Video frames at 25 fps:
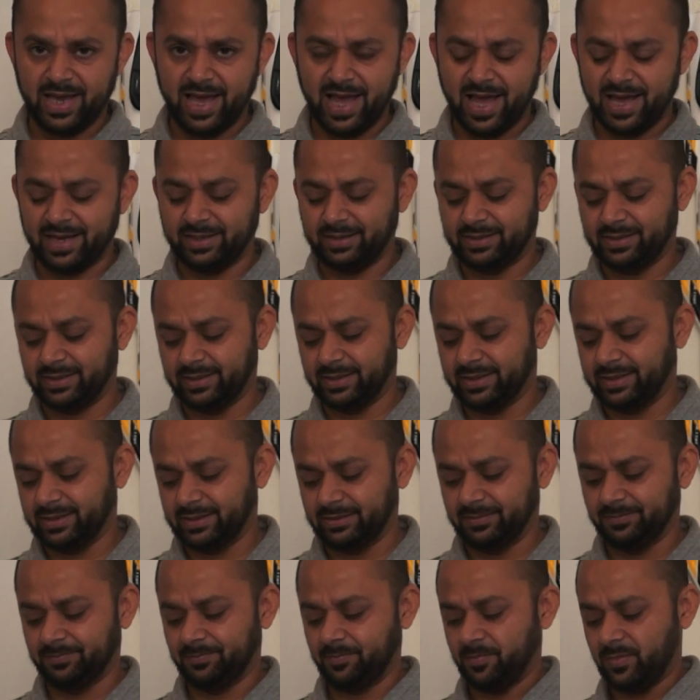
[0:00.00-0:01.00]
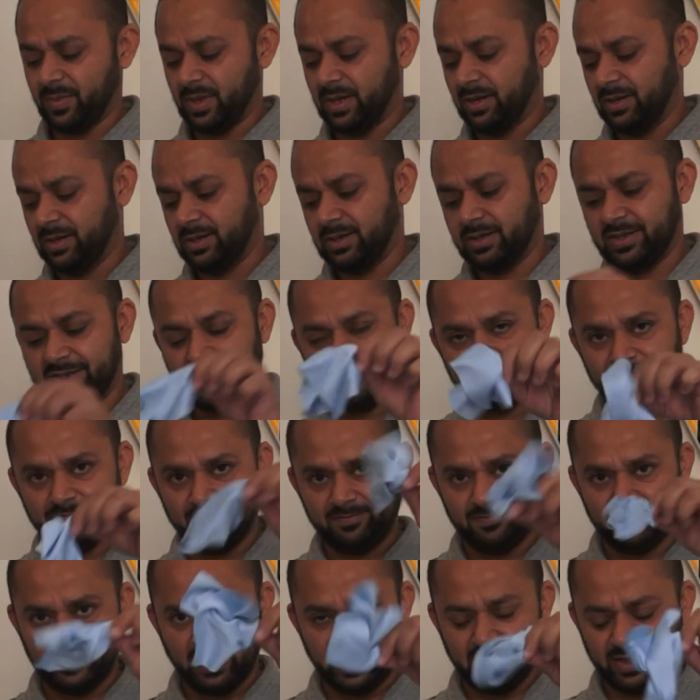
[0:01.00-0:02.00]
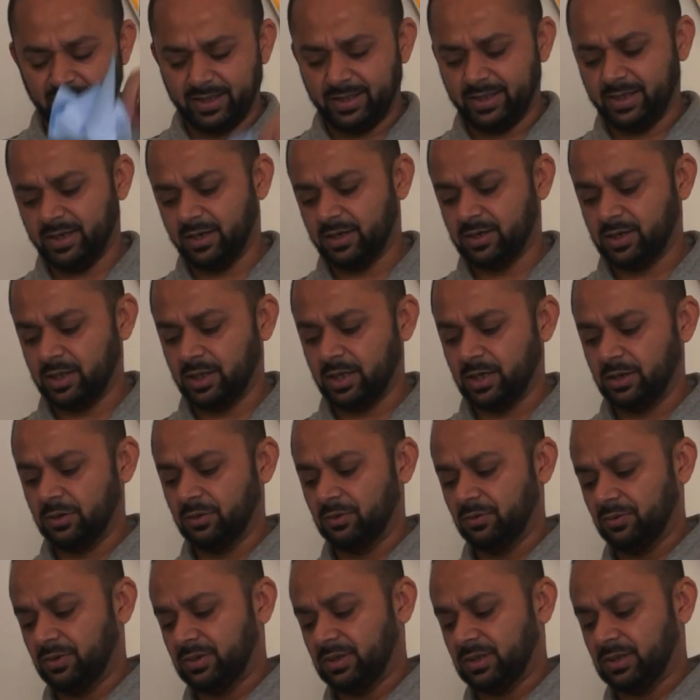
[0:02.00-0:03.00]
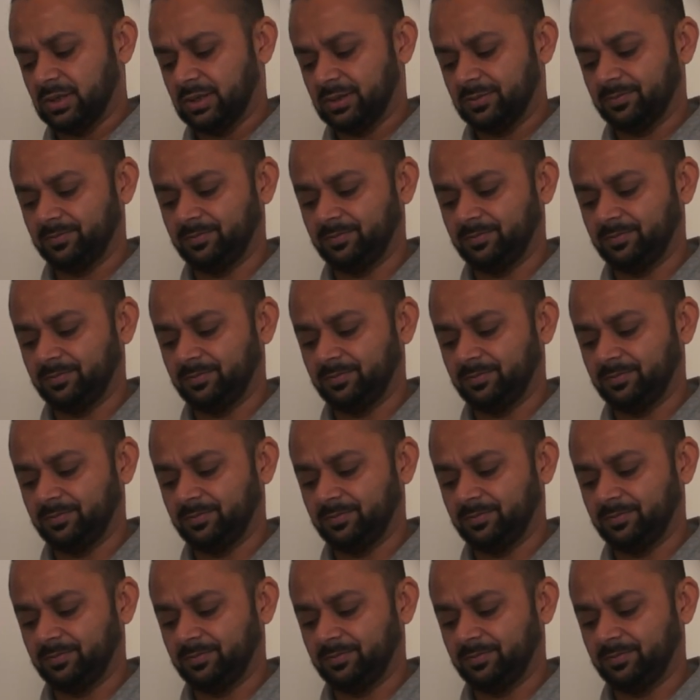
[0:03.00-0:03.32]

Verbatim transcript: antenna cleaning clothes